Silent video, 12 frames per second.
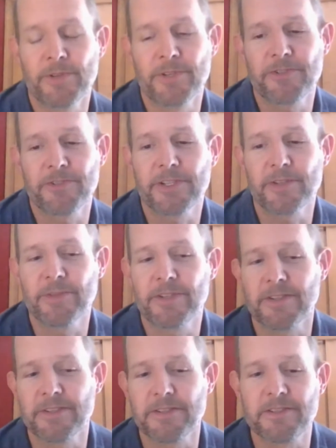really,
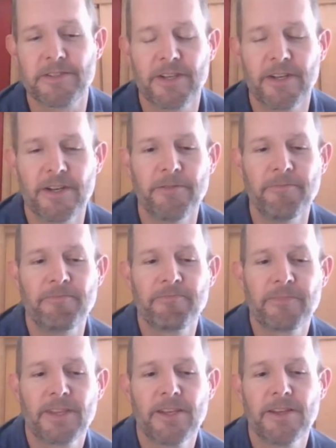because
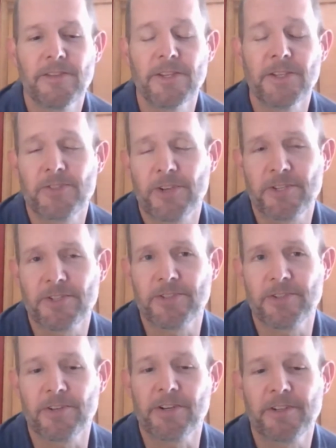the instructions
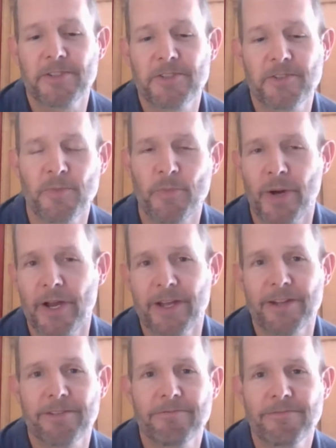are consumed
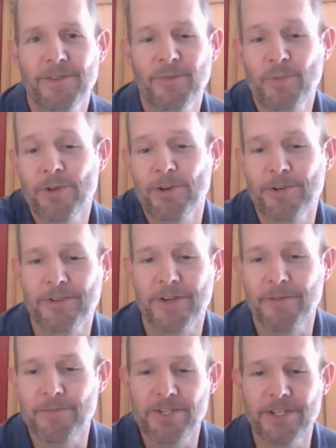by computers,
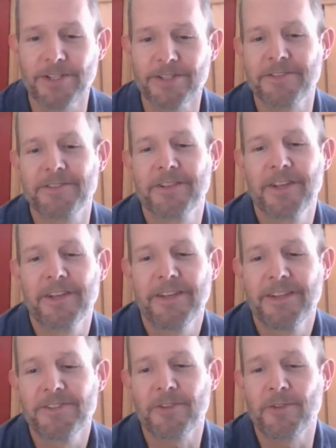right? Machines.
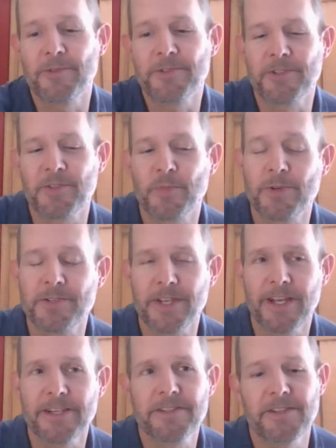So the results are
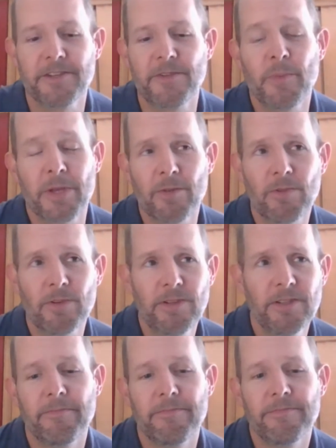precise and repeatable,
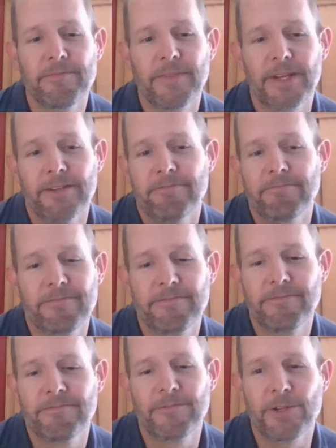and
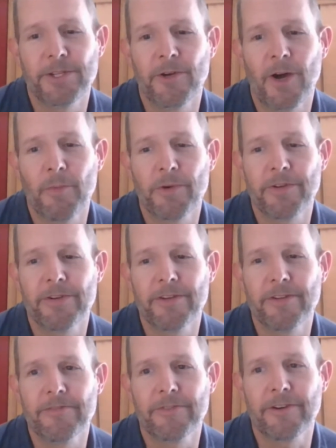really no
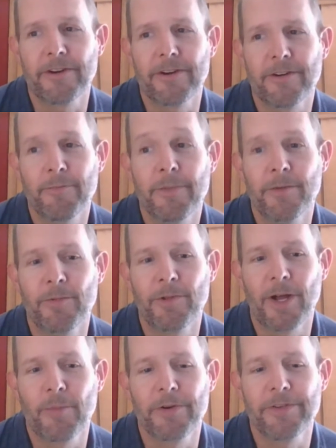opportunity for, or minimal
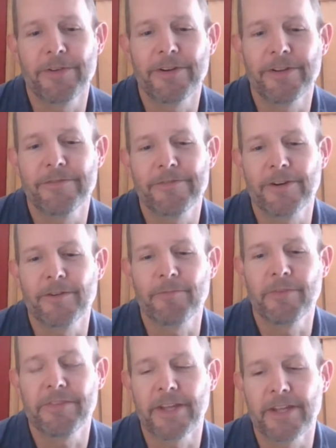opportunity for
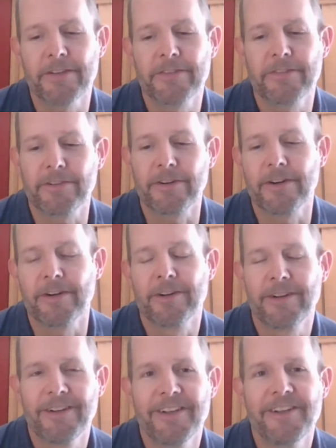mistakes
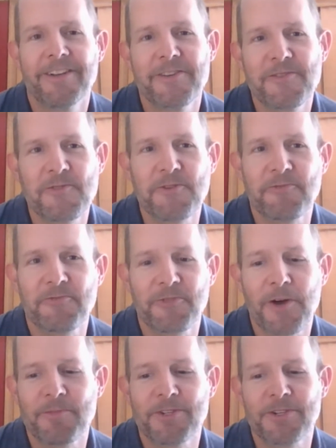or
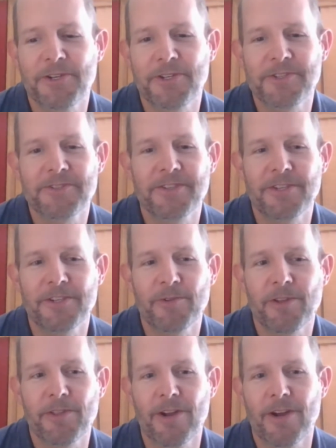flawed materials to deal
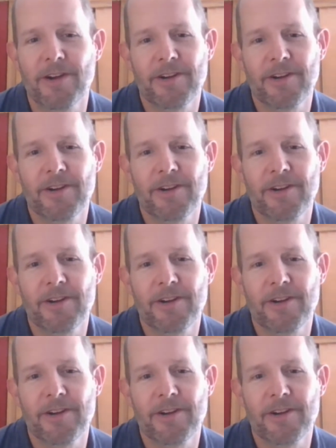with there.